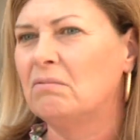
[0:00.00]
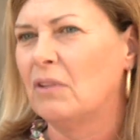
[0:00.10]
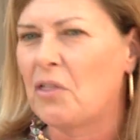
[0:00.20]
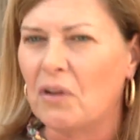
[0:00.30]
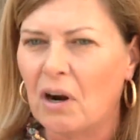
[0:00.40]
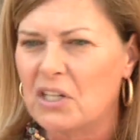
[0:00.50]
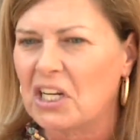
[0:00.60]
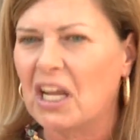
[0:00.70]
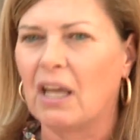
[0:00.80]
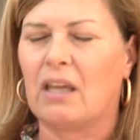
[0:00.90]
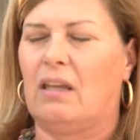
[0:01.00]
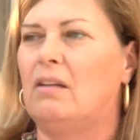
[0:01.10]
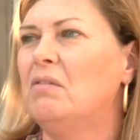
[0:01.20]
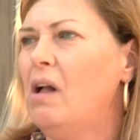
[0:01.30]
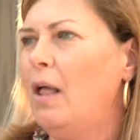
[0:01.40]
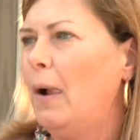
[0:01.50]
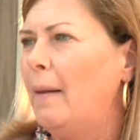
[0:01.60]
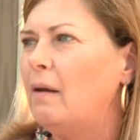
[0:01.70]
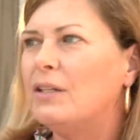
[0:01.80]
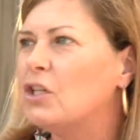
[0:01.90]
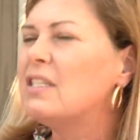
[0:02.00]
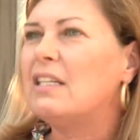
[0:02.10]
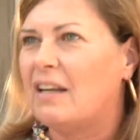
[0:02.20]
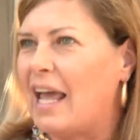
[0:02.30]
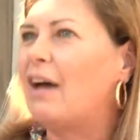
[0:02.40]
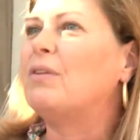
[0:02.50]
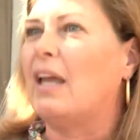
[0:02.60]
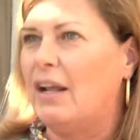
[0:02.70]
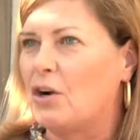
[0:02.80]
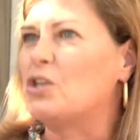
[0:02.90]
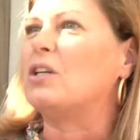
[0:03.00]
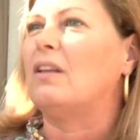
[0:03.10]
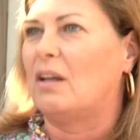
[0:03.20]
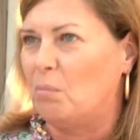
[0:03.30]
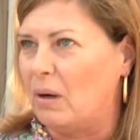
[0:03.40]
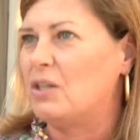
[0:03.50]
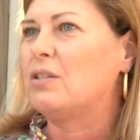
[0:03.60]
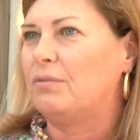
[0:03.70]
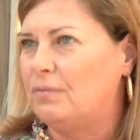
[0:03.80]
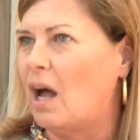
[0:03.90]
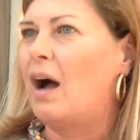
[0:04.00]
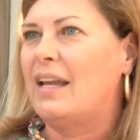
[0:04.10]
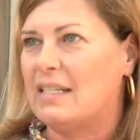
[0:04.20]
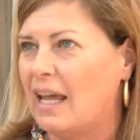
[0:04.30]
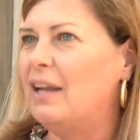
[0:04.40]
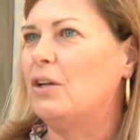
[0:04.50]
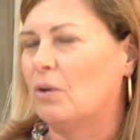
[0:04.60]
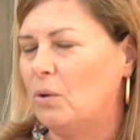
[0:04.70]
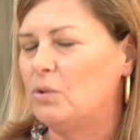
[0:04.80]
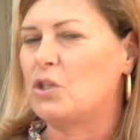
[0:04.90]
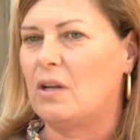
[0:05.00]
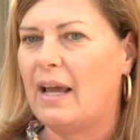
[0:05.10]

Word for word: lethargic and it just didn't have the energy that a bunch of nine, 10 year olds should